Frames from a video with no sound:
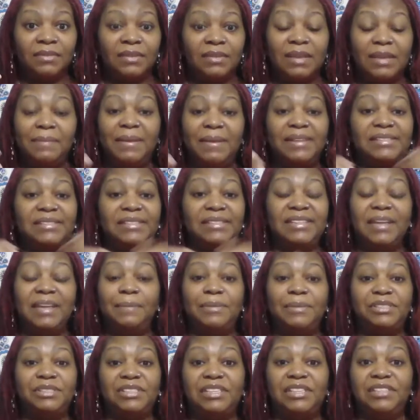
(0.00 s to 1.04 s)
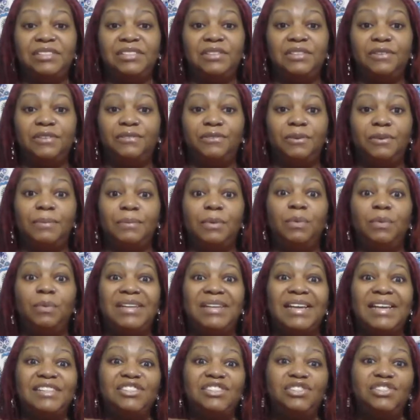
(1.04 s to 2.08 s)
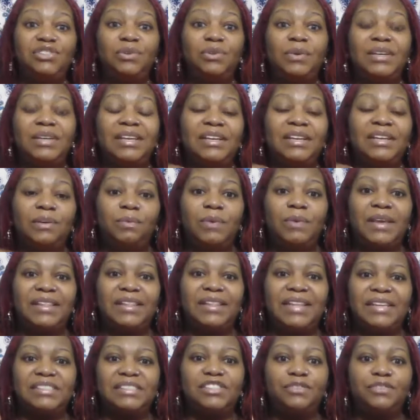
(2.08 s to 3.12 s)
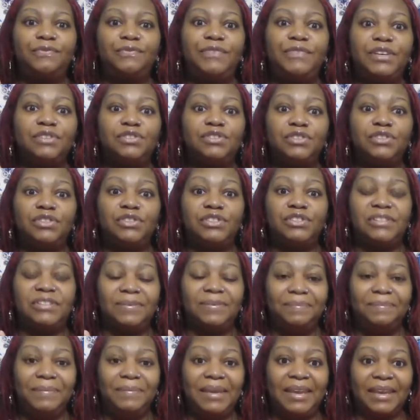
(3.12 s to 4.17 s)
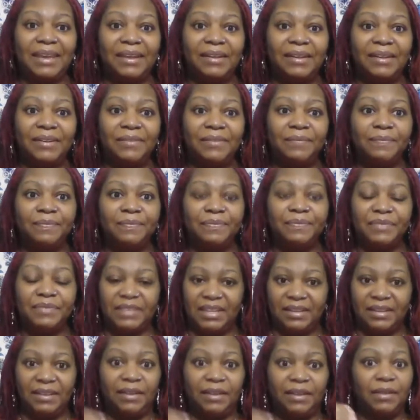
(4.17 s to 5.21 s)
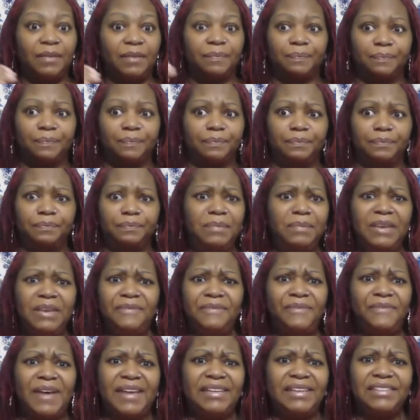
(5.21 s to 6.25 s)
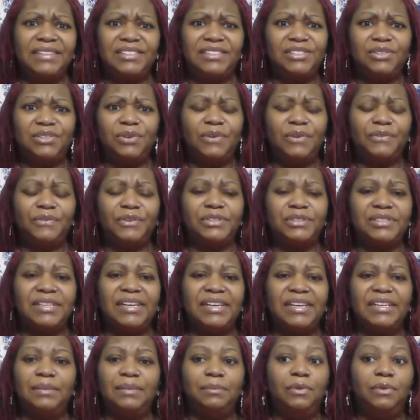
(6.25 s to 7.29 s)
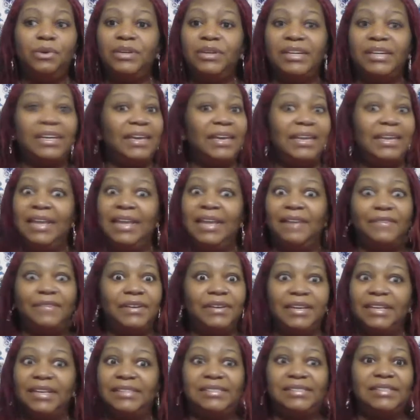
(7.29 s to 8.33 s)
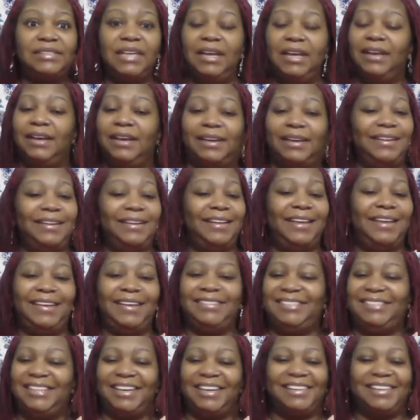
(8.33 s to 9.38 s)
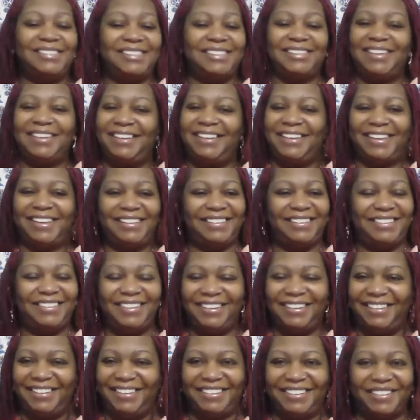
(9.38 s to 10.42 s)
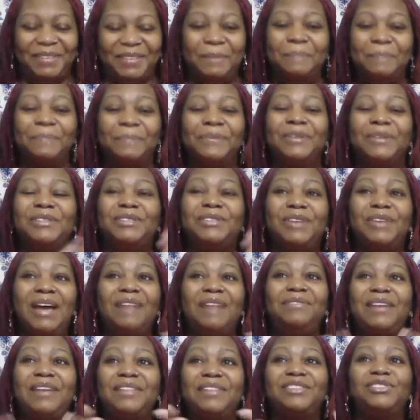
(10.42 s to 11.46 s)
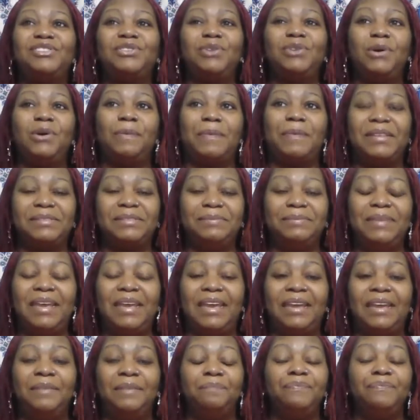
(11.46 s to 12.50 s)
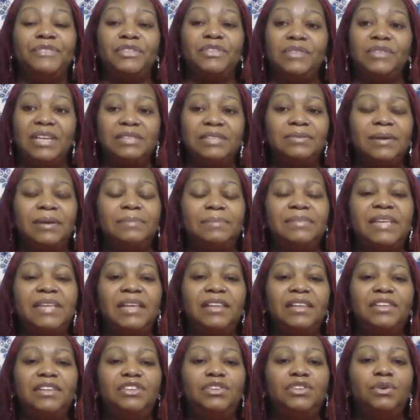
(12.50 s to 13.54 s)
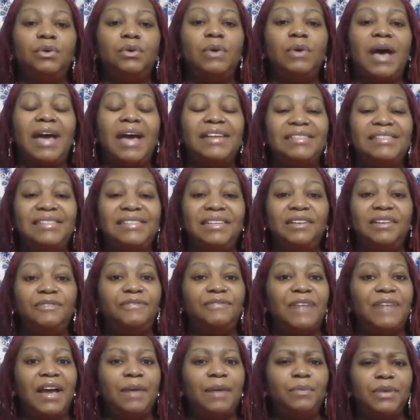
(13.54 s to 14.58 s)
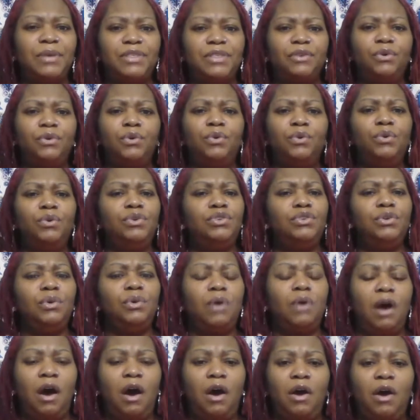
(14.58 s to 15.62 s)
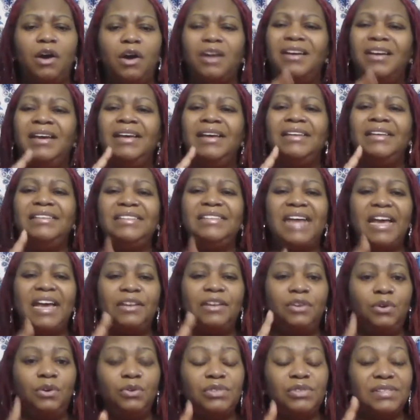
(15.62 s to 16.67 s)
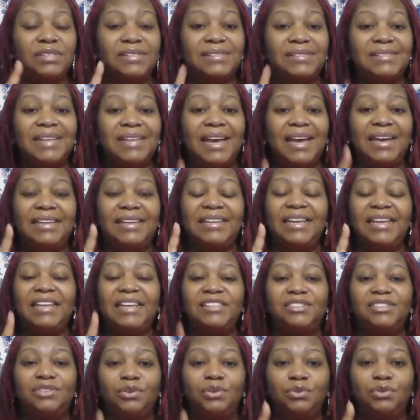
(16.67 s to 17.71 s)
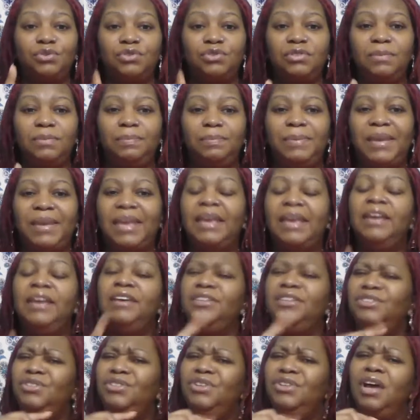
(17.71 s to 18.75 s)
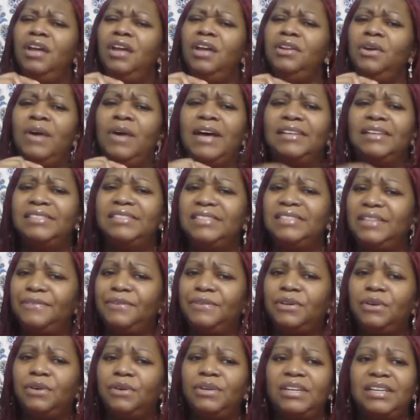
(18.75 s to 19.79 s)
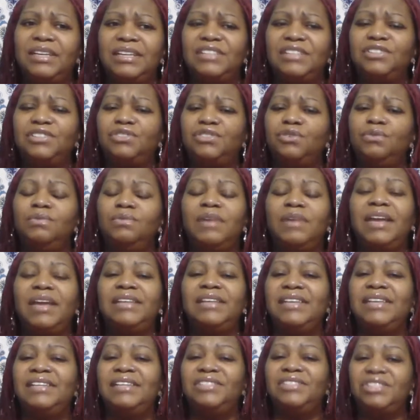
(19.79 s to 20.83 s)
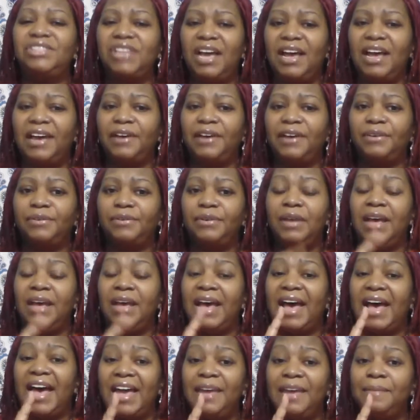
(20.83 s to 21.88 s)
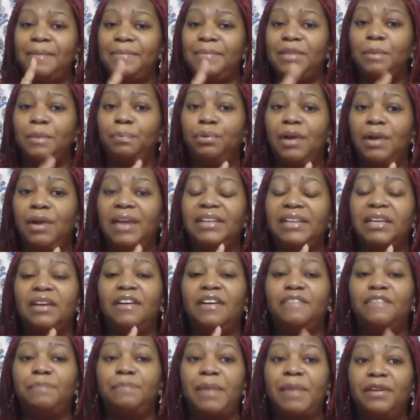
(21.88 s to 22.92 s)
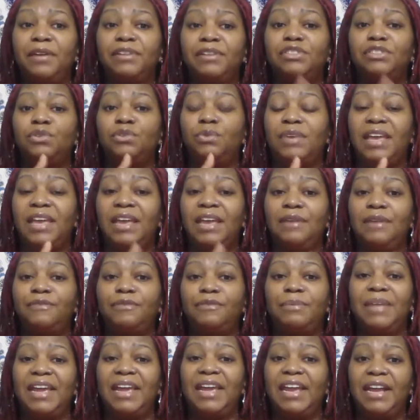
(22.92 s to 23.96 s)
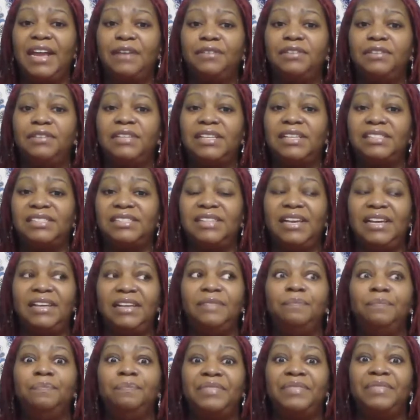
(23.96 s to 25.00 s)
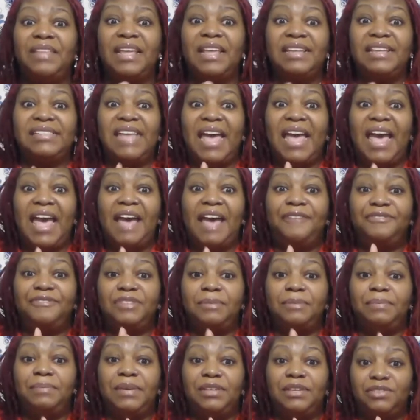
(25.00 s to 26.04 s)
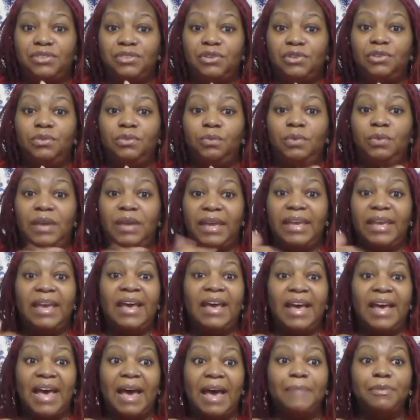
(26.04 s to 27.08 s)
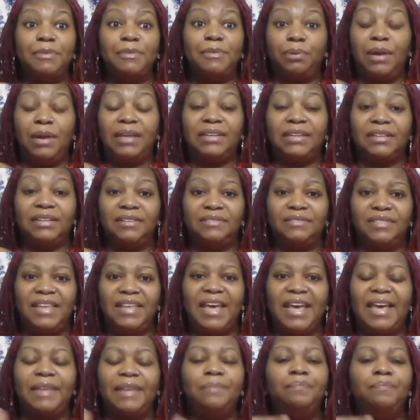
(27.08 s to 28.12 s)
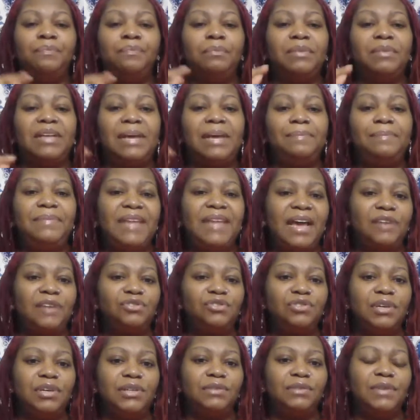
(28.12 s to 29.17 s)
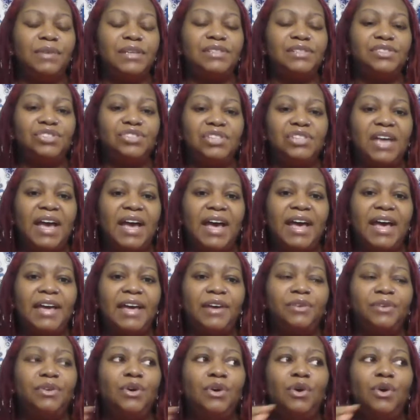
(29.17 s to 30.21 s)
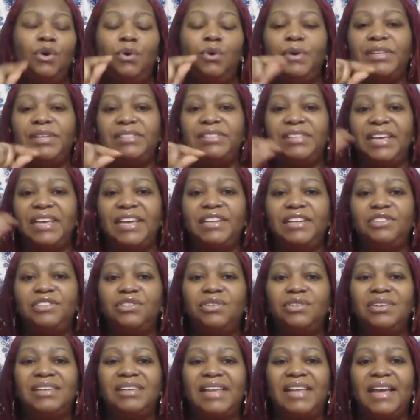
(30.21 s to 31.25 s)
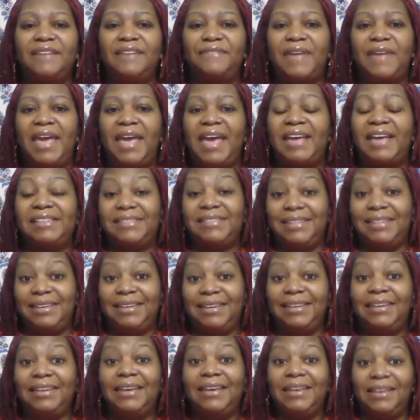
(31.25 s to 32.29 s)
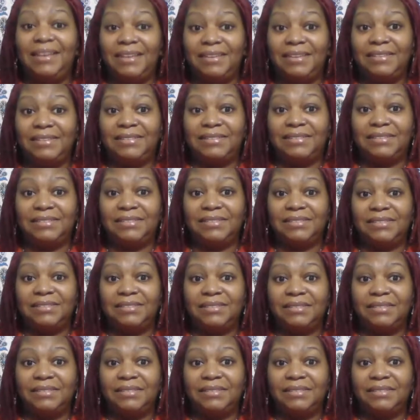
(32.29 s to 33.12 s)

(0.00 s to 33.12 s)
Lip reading: It makes it that much easier for me when I do it in a way that feels good to me. Me fighting to do it first thing in the morning, it never gets done. It doesn't get done. So I'd rather show up as me. So that's what I'm telling you. Identify with who you are, not who society has told you to be. Do y'all know how difficult it is to raise a child? I am the product of parents who came from that era that said things have to be a certain way. I'm the product of that. But I'm now trying to raise a child who gets to enter life as he is.